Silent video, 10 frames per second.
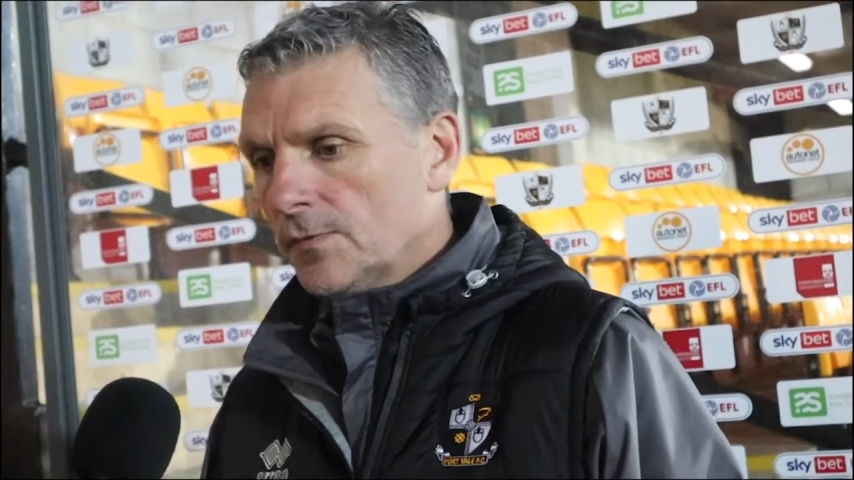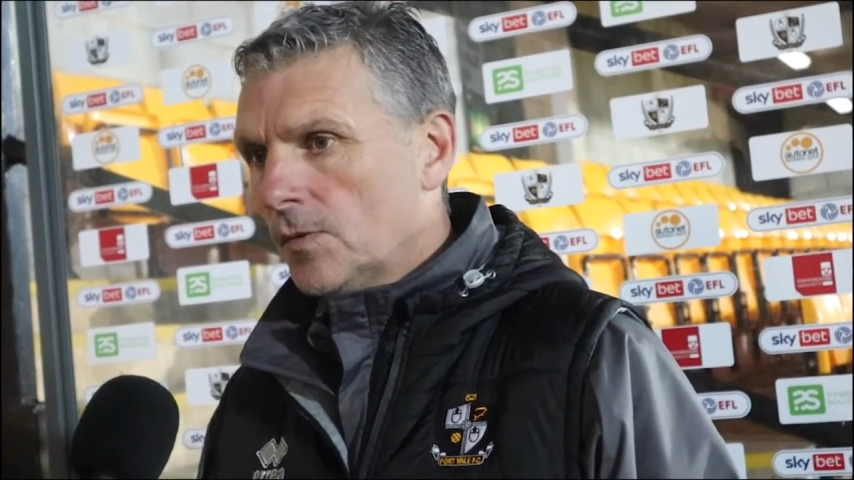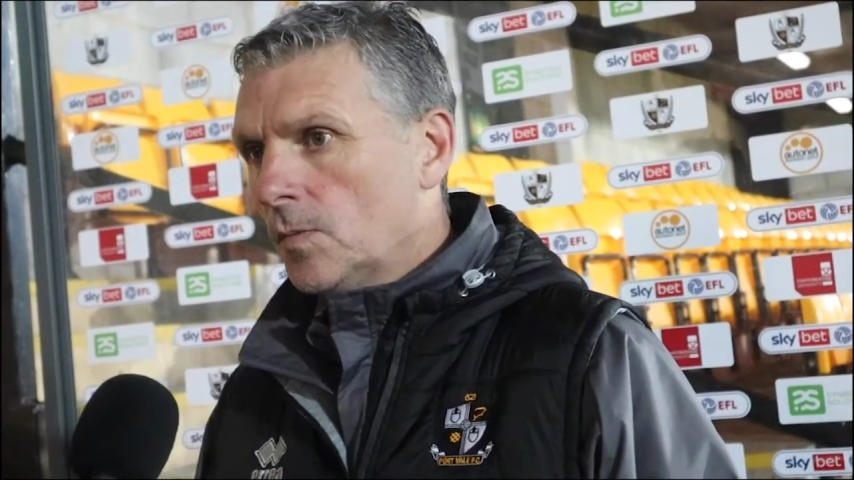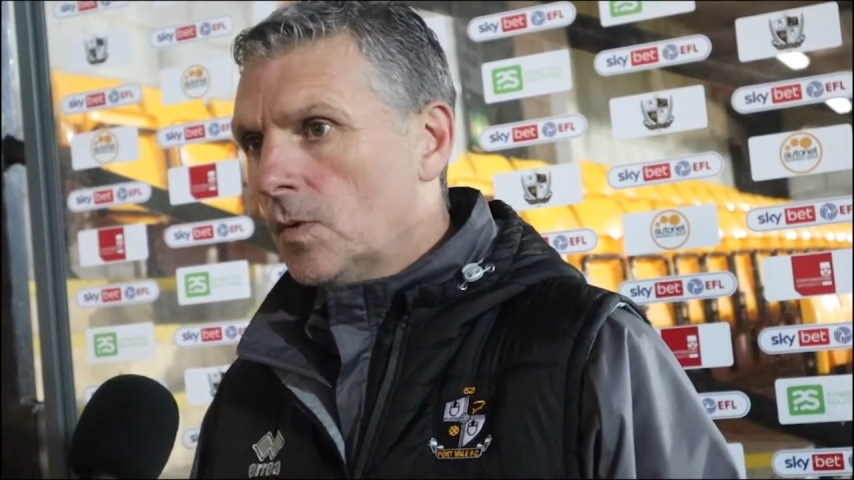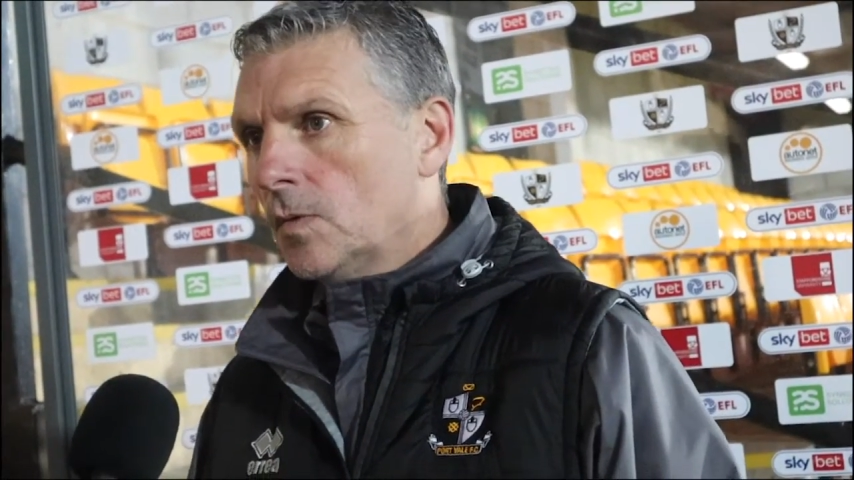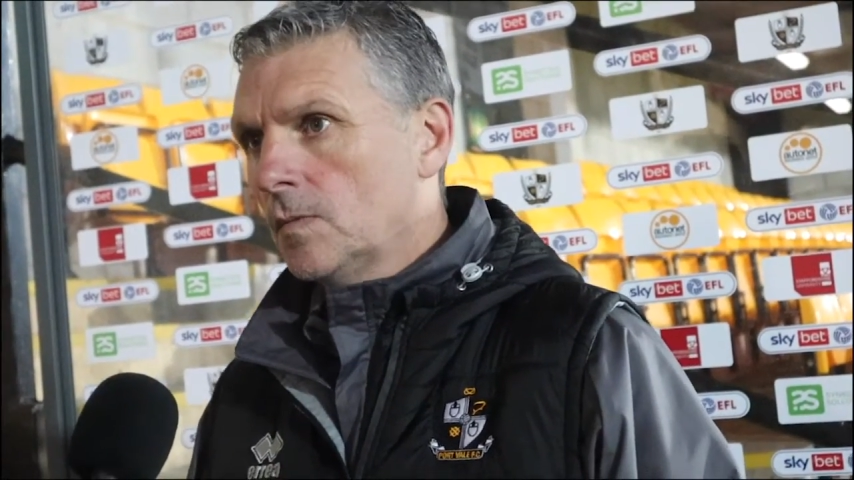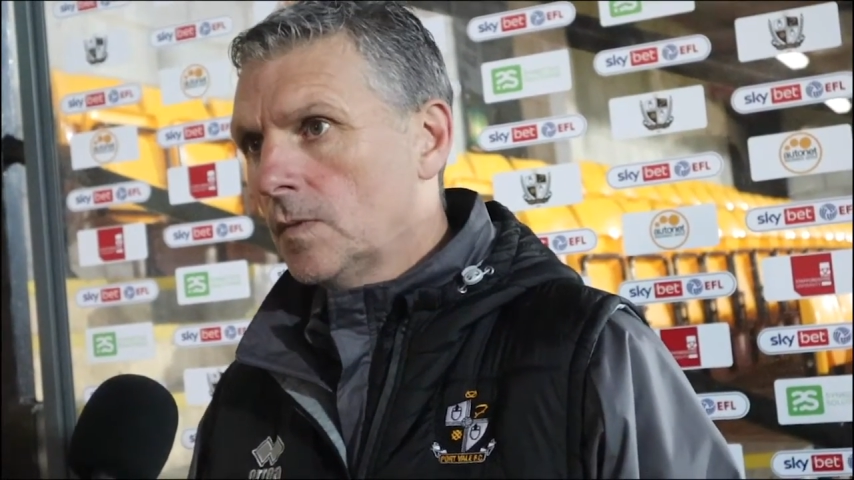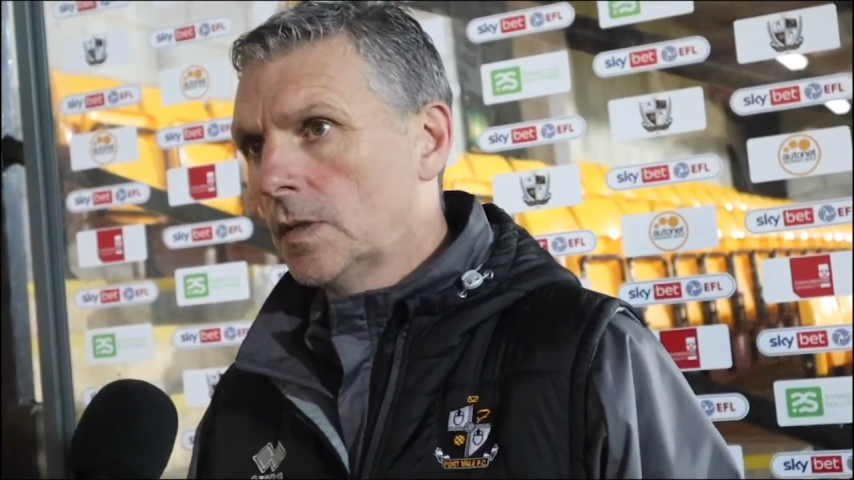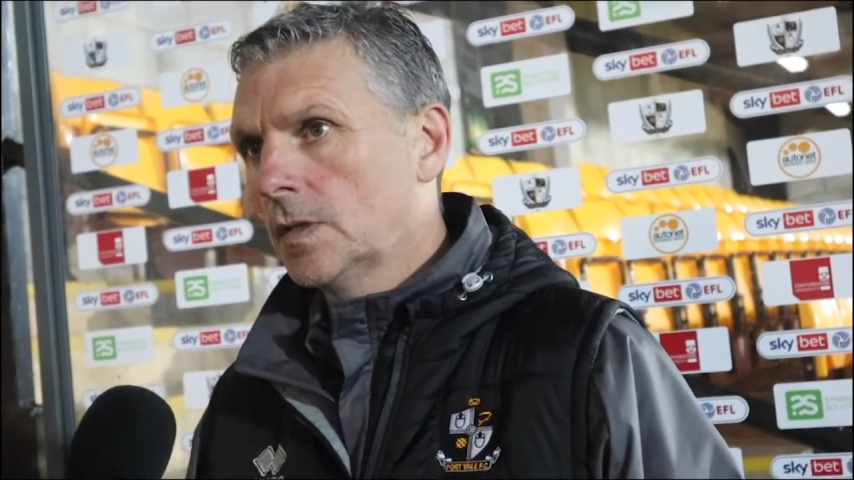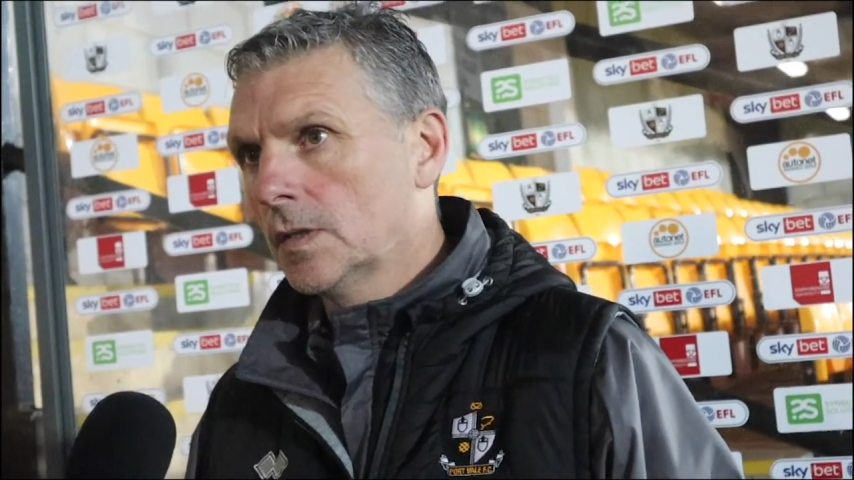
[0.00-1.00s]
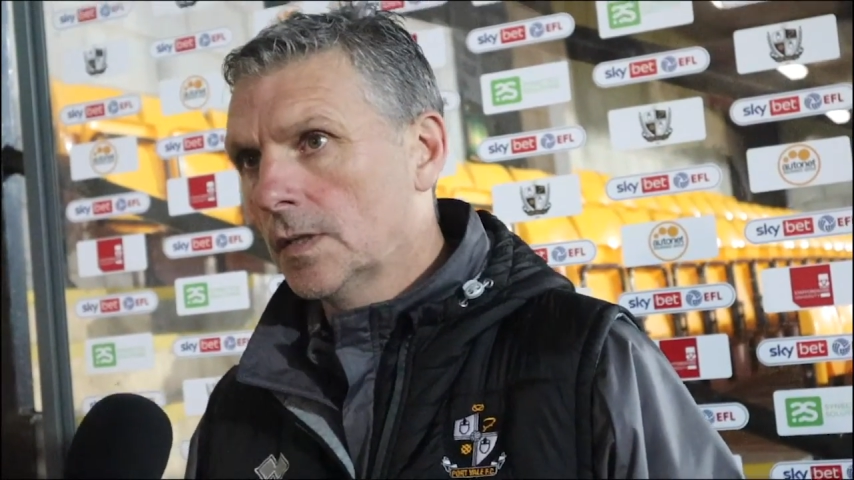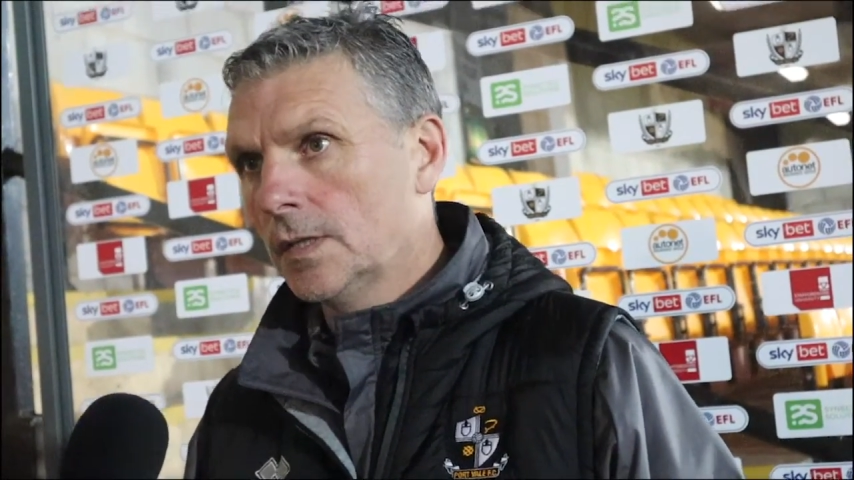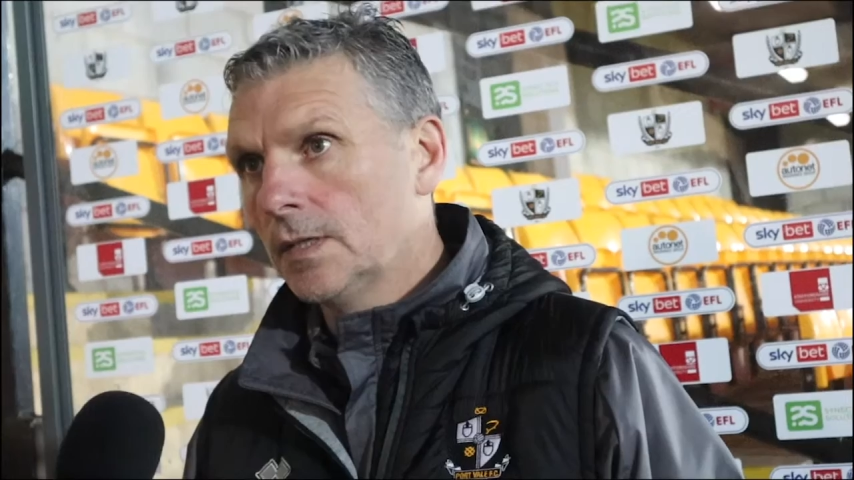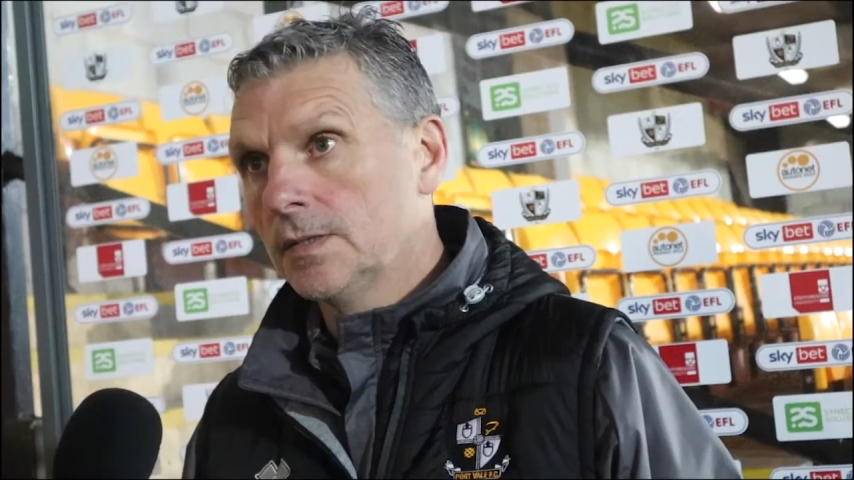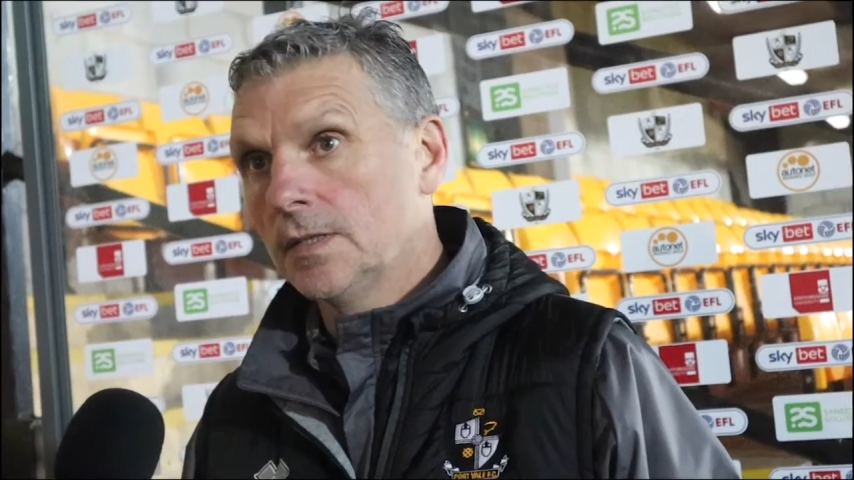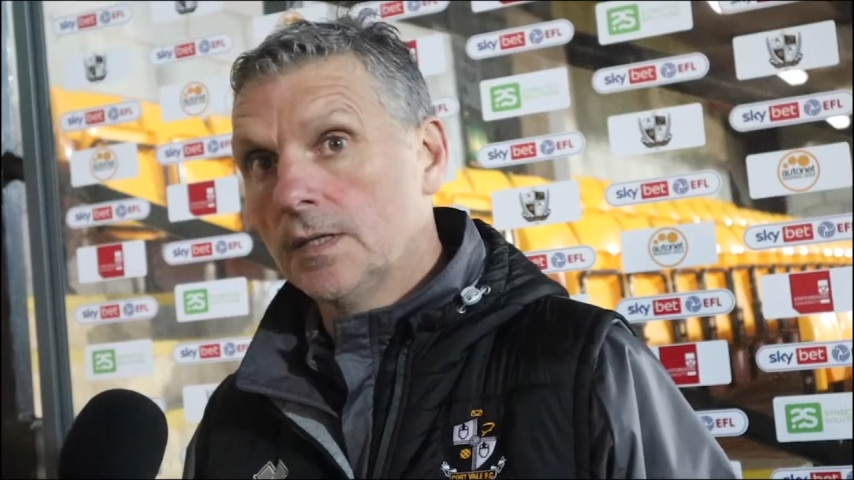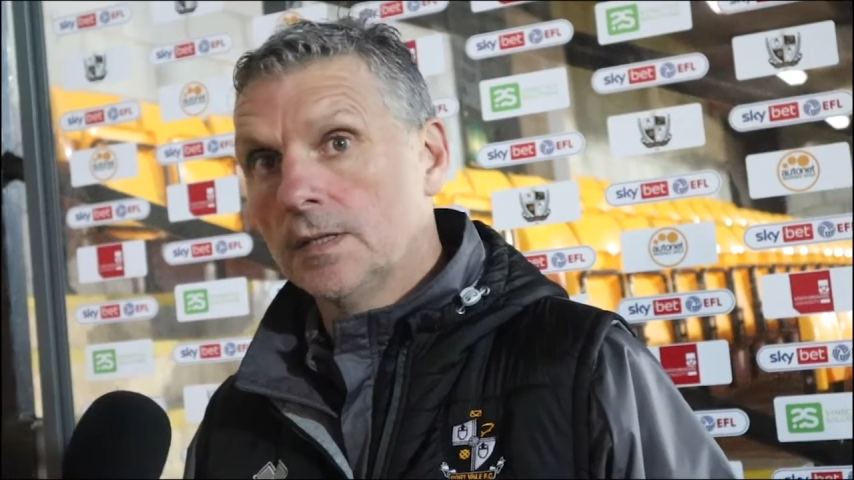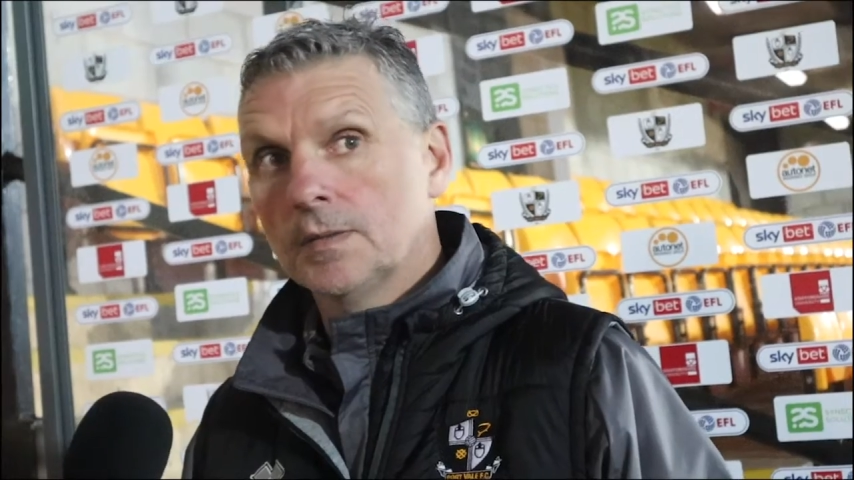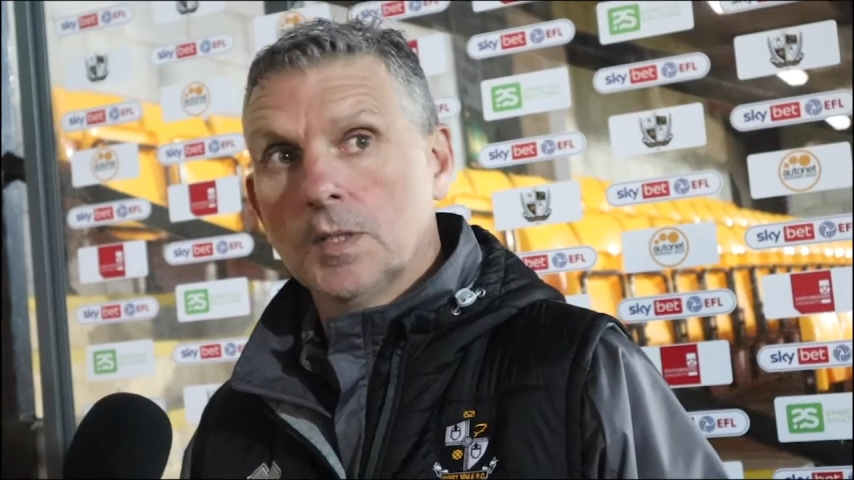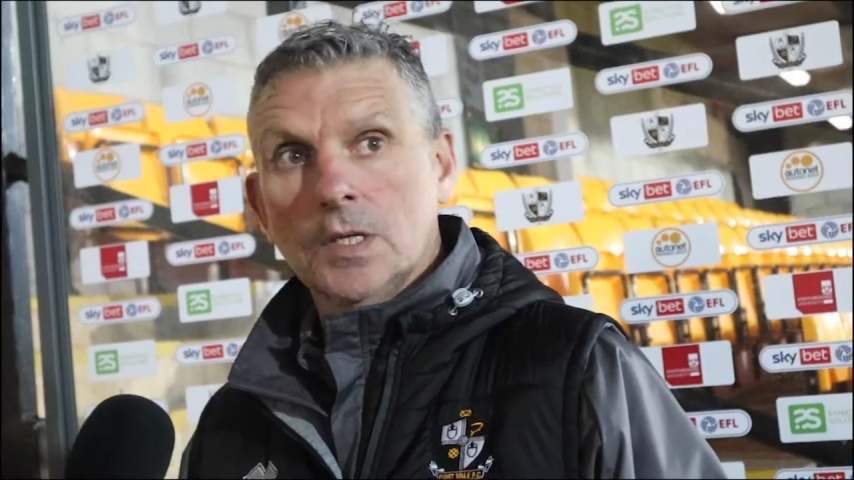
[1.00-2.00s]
football and